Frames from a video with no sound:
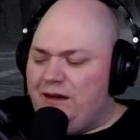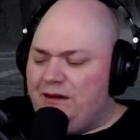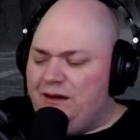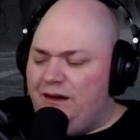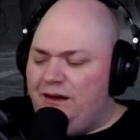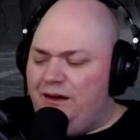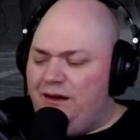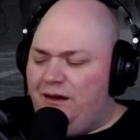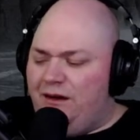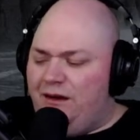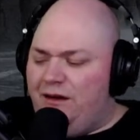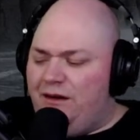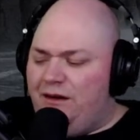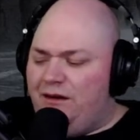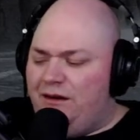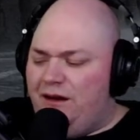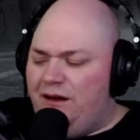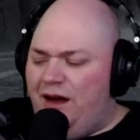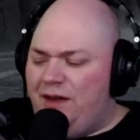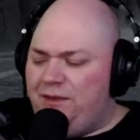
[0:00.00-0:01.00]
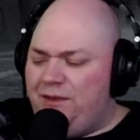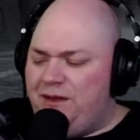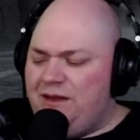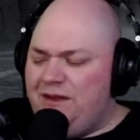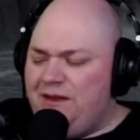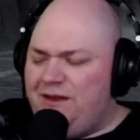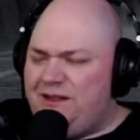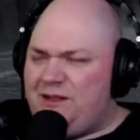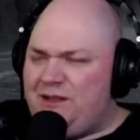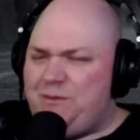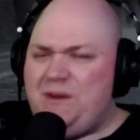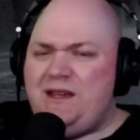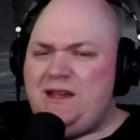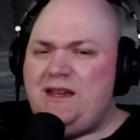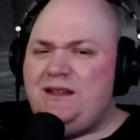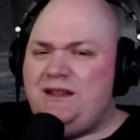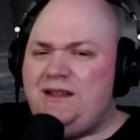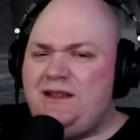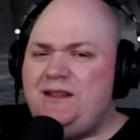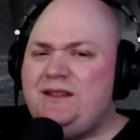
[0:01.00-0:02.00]
I think
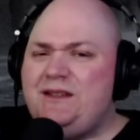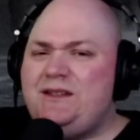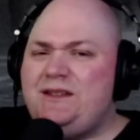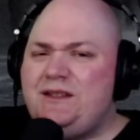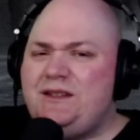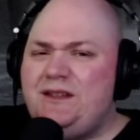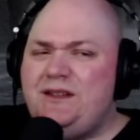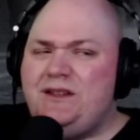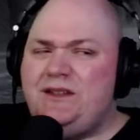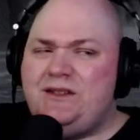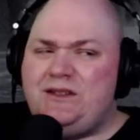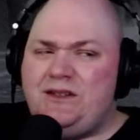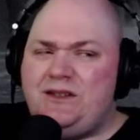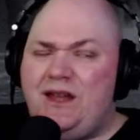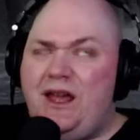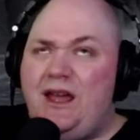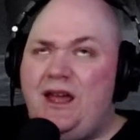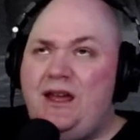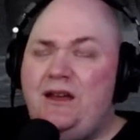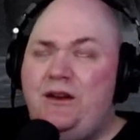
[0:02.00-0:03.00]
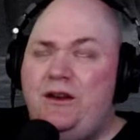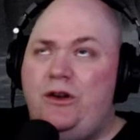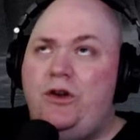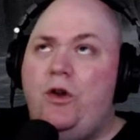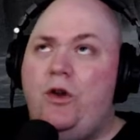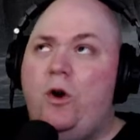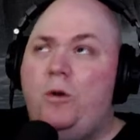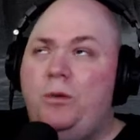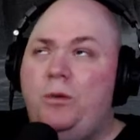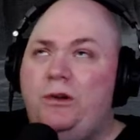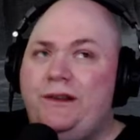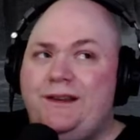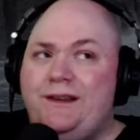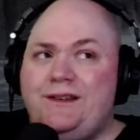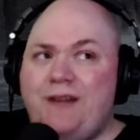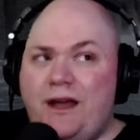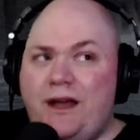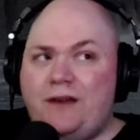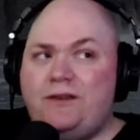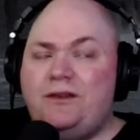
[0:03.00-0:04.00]
speaking to this is a noble
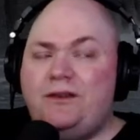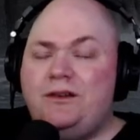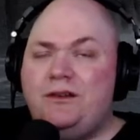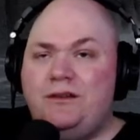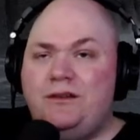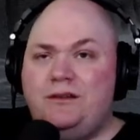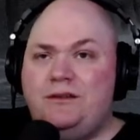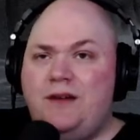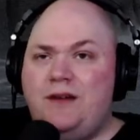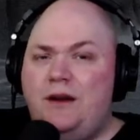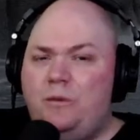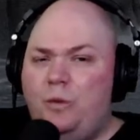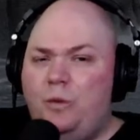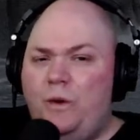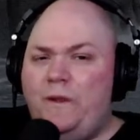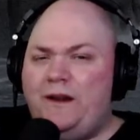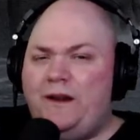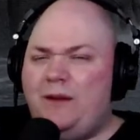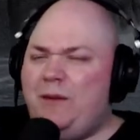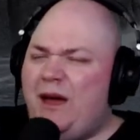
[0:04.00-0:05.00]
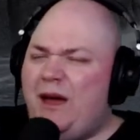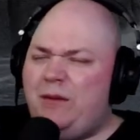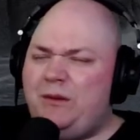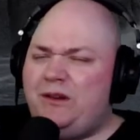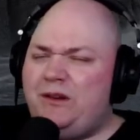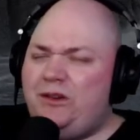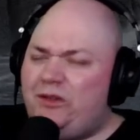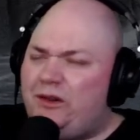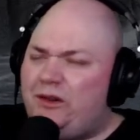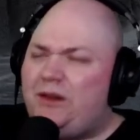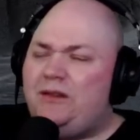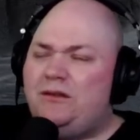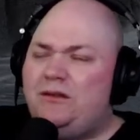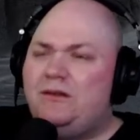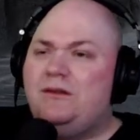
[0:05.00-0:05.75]
intent and one that I'm happy to see.